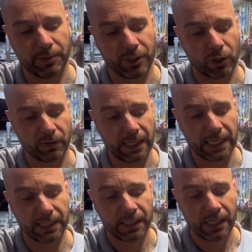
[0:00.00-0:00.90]
put it on
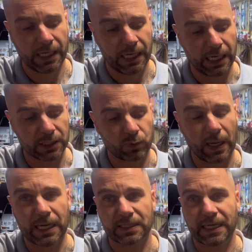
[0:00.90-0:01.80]
there, as
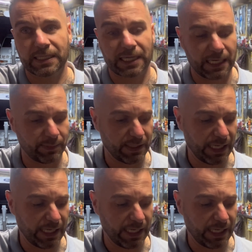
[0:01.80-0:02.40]
well as then timing